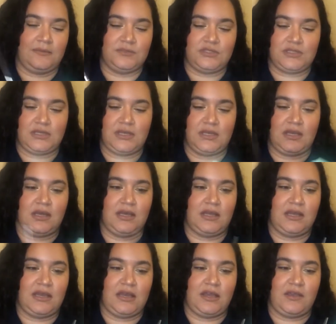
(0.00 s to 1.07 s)
And I'm just gonna
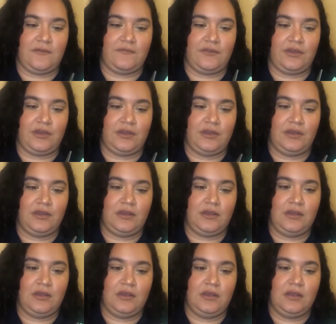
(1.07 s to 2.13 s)
cut it however
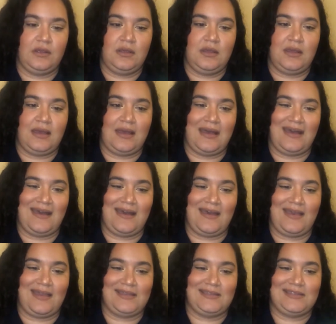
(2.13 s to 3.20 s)

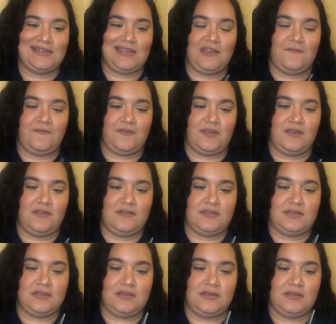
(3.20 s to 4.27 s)
I see fit.
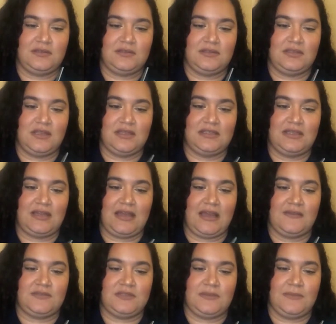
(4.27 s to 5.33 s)

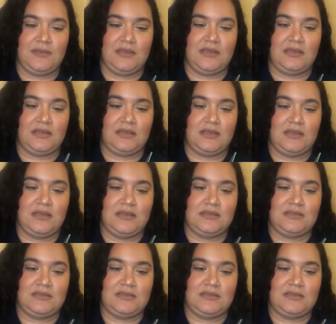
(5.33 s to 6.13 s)
Doesn't have to be